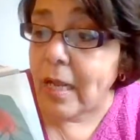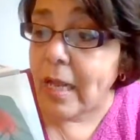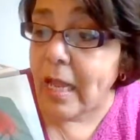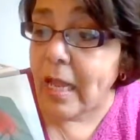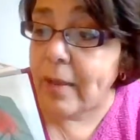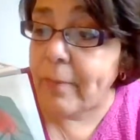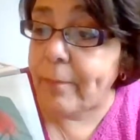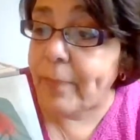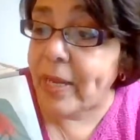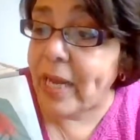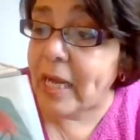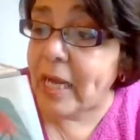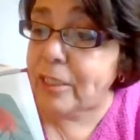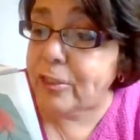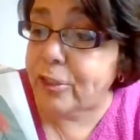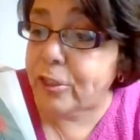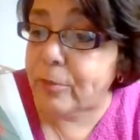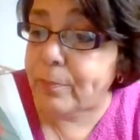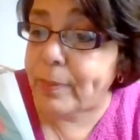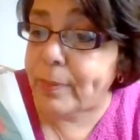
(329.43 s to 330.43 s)
A
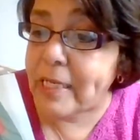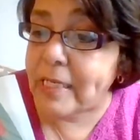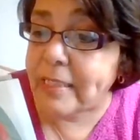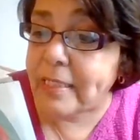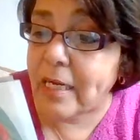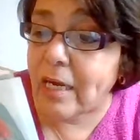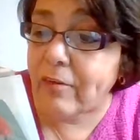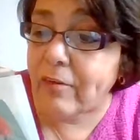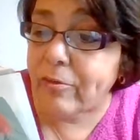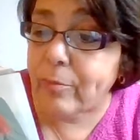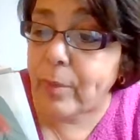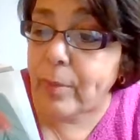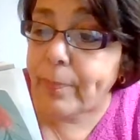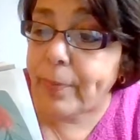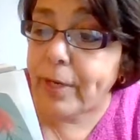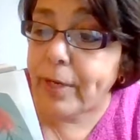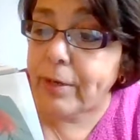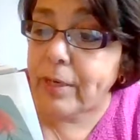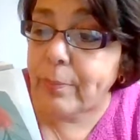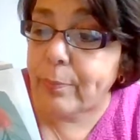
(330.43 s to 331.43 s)
badger peeked out from a
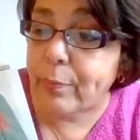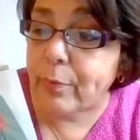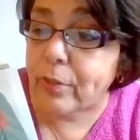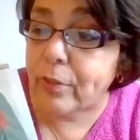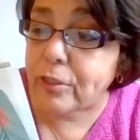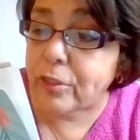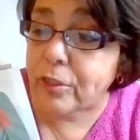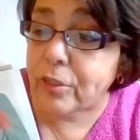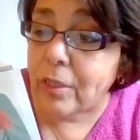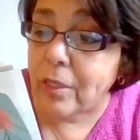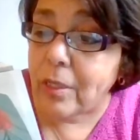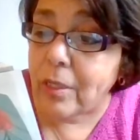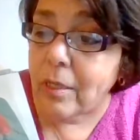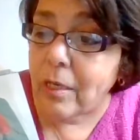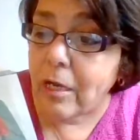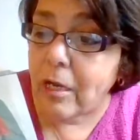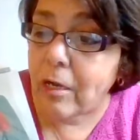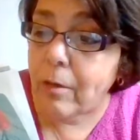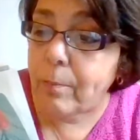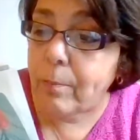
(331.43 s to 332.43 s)
berry bush.
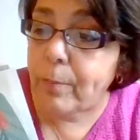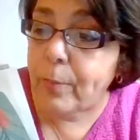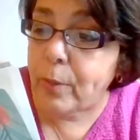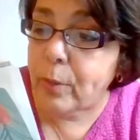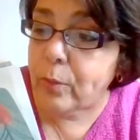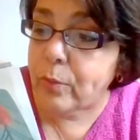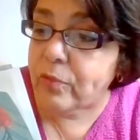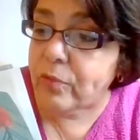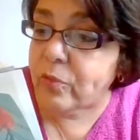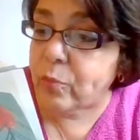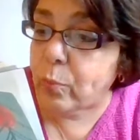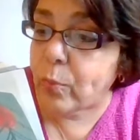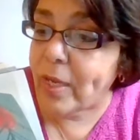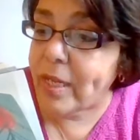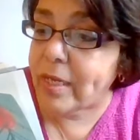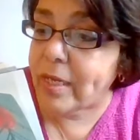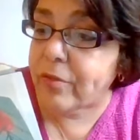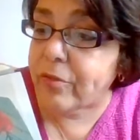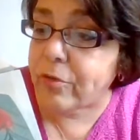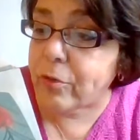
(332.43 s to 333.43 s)
A moose
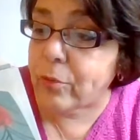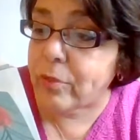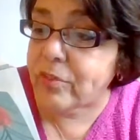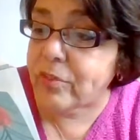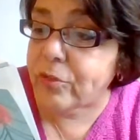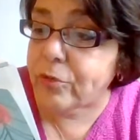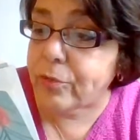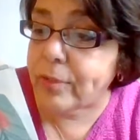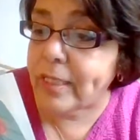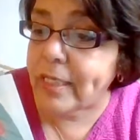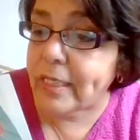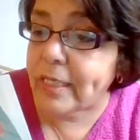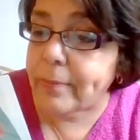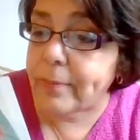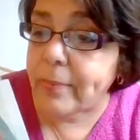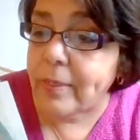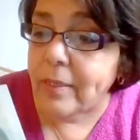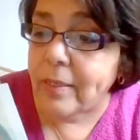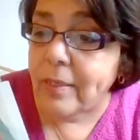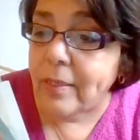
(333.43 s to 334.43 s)
waded through a stream.